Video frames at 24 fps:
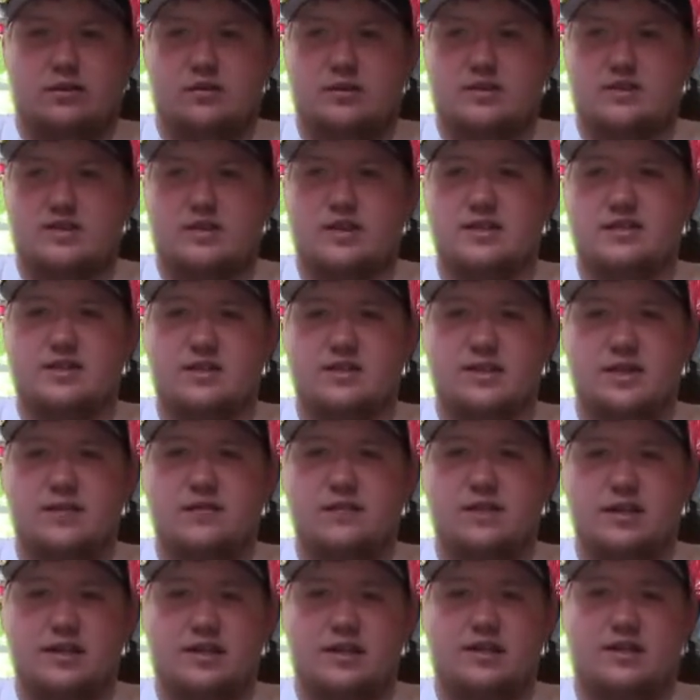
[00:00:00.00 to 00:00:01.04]

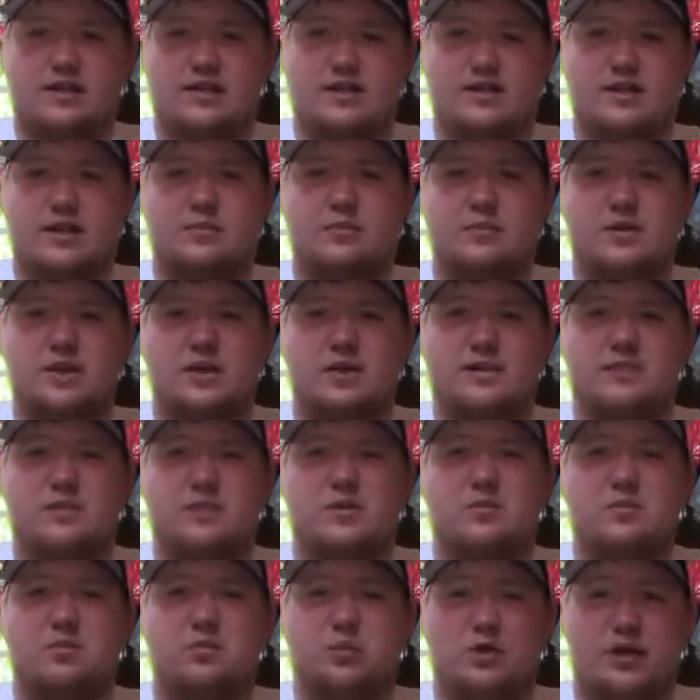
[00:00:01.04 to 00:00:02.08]
sensitivity at the tip is
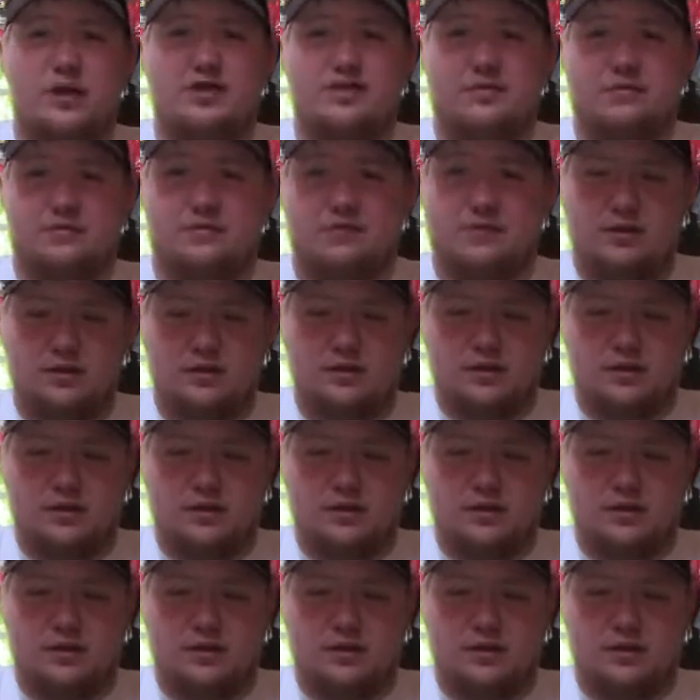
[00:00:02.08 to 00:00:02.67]
impressive.